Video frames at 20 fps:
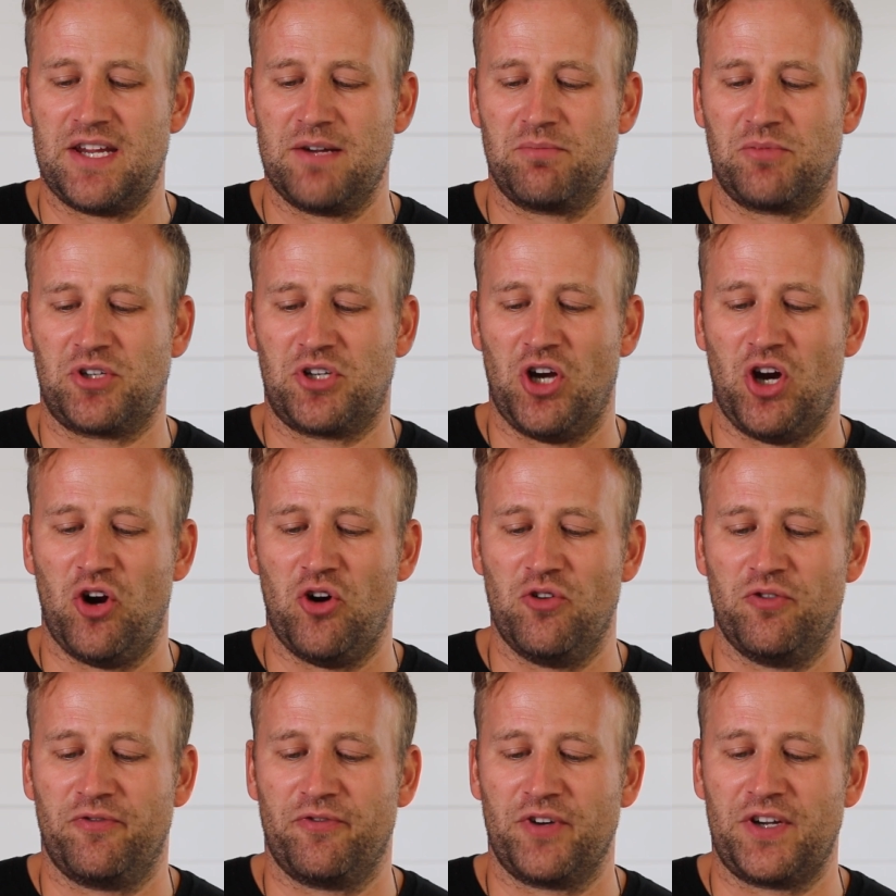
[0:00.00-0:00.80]
him,
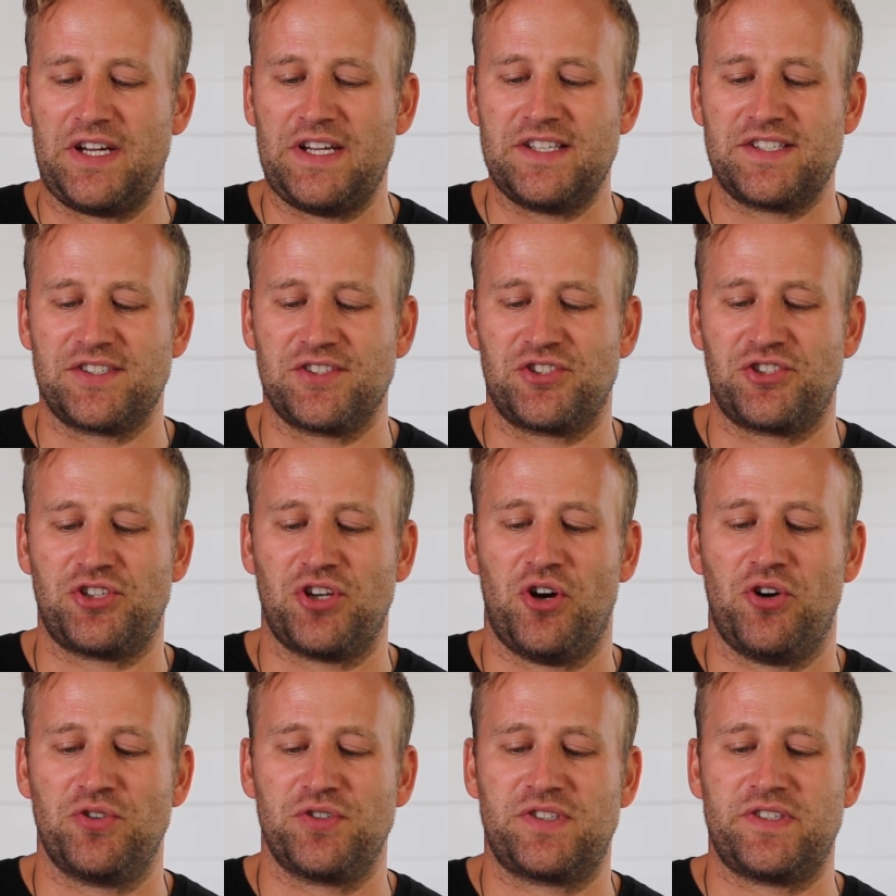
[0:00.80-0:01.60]
Go, for he is a
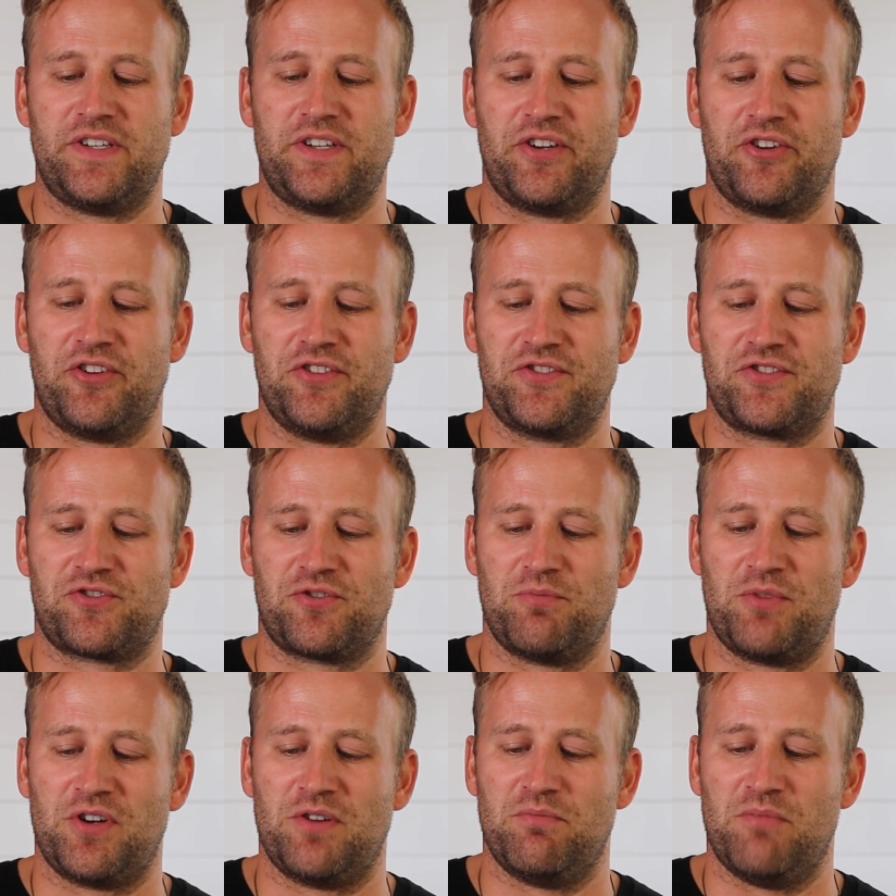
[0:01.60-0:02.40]
chosen
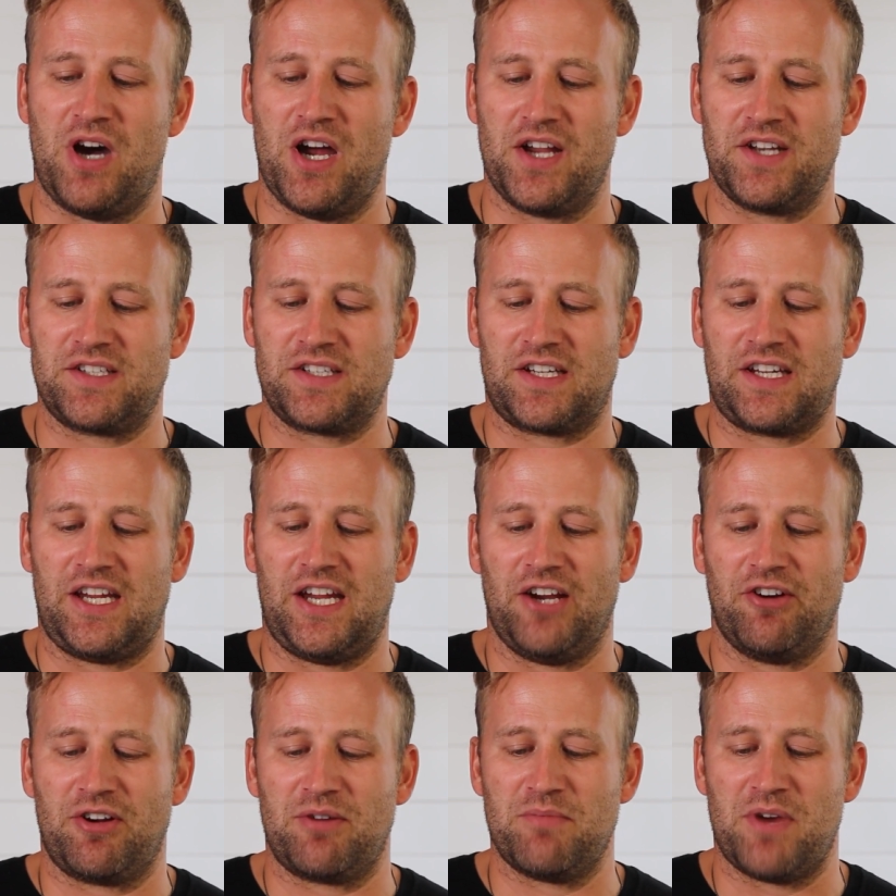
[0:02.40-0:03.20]
instrument of mine to
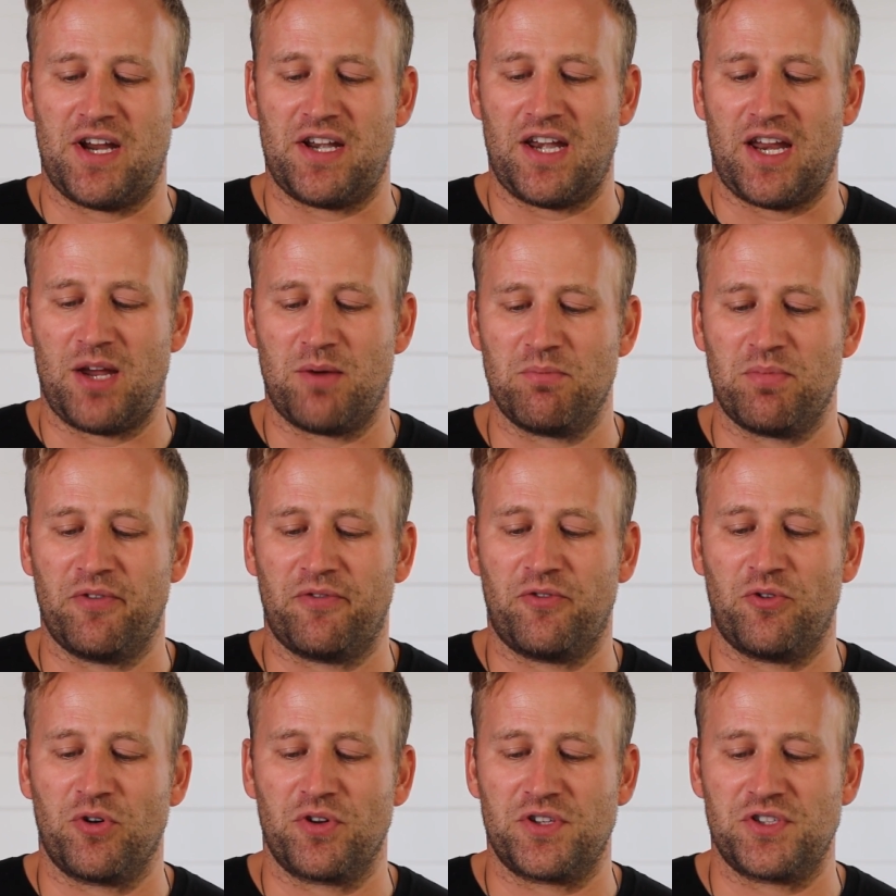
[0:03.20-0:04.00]
carry my name
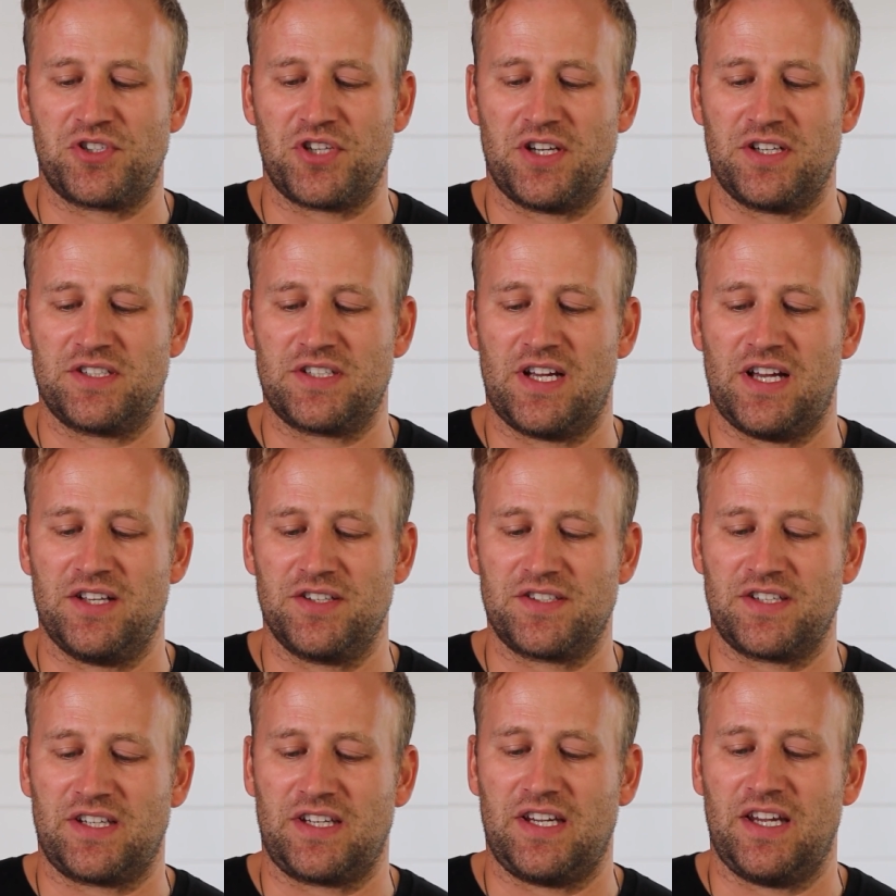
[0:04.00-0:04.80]
before the
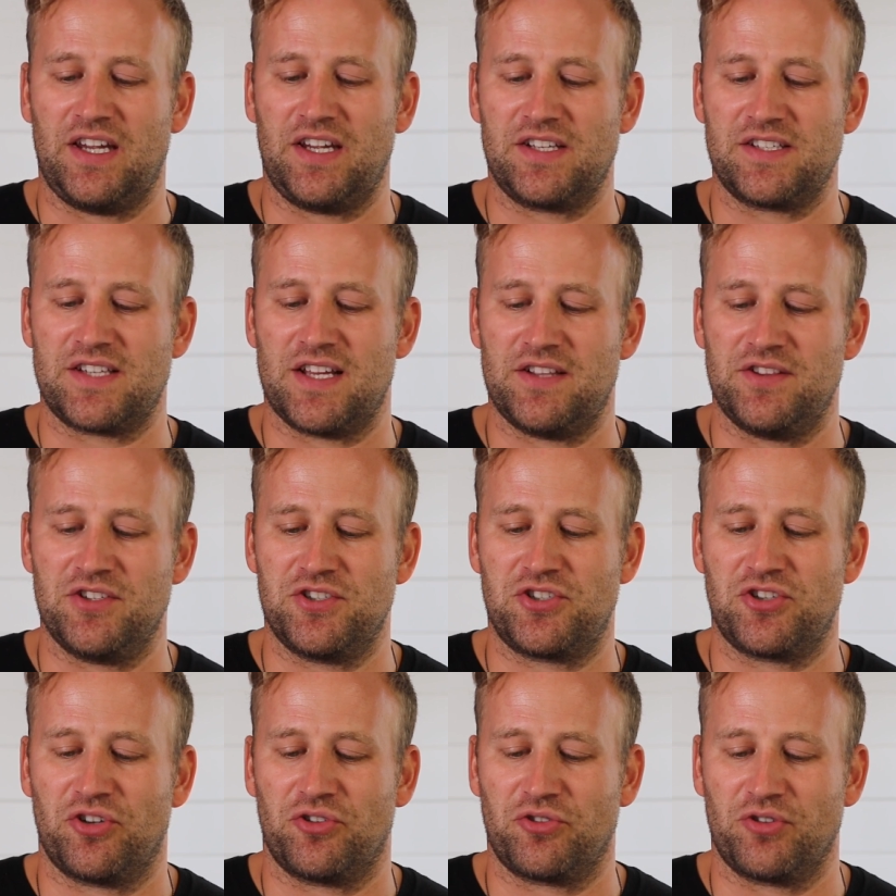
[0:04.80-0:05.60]
Gentiles and kings and the
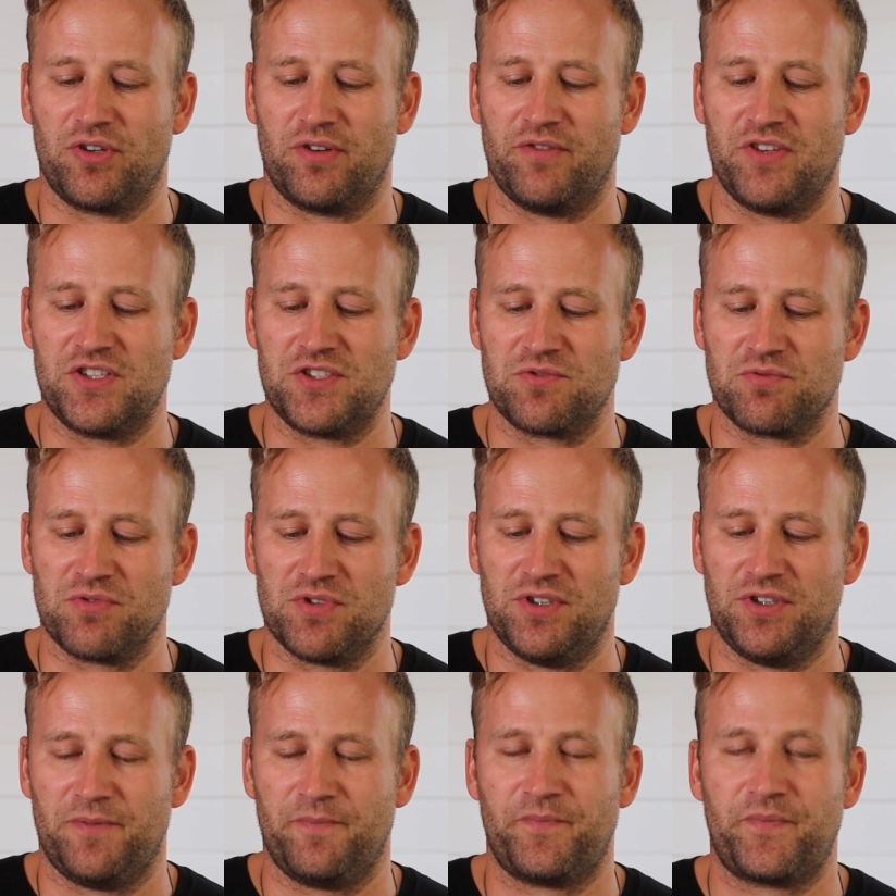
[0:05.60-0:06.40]
children of
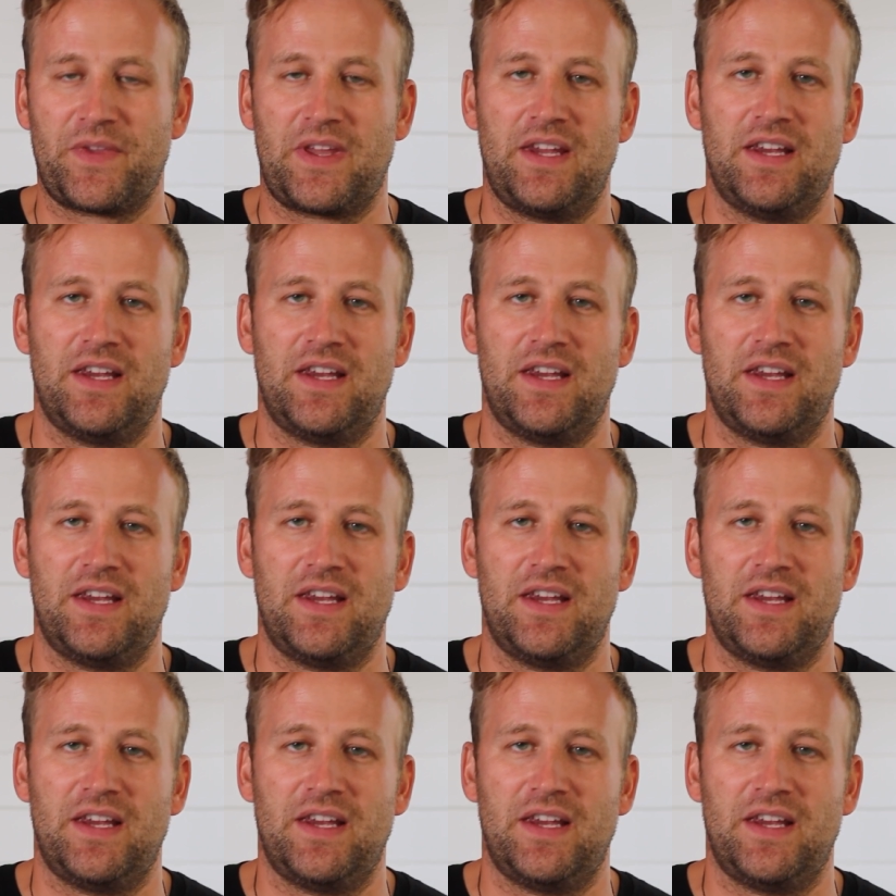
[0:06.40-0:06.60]
Israel.